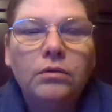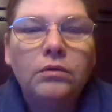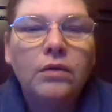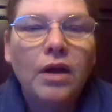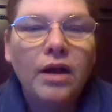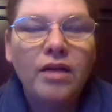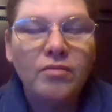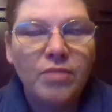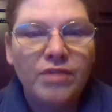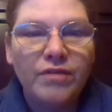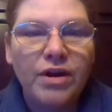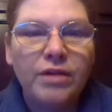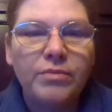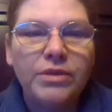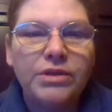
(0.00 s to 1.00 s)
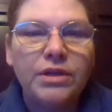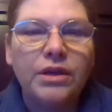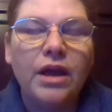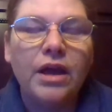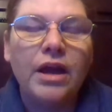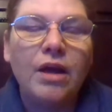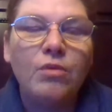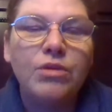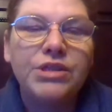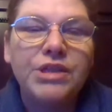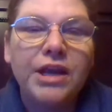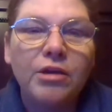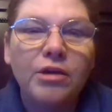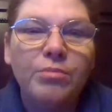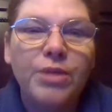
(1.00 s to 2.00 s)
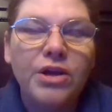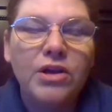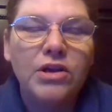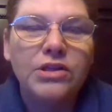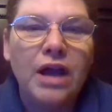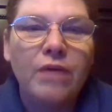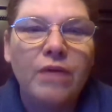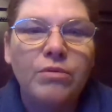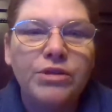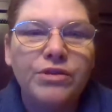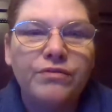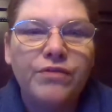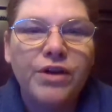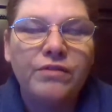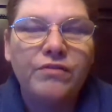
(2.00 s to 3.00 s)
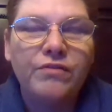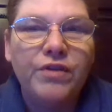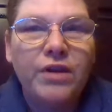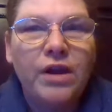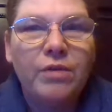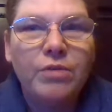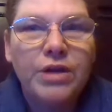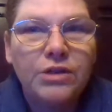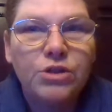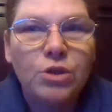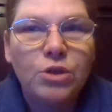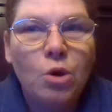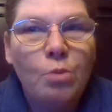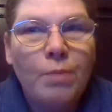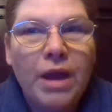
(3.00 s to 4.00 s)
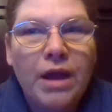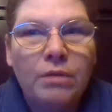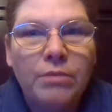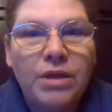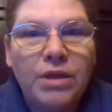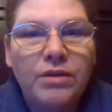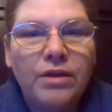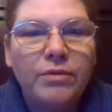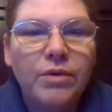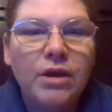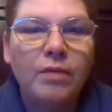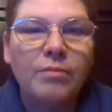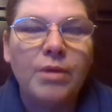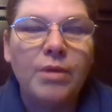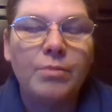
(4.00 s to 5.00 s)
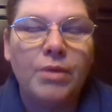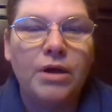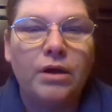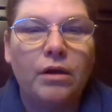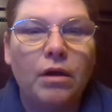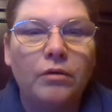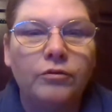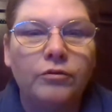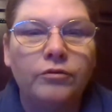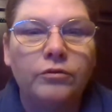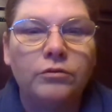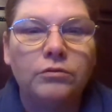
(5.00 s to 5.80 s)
I had my vitamin D. And I was scared because I was afraid the VA would get so mad at me they would cut my money off.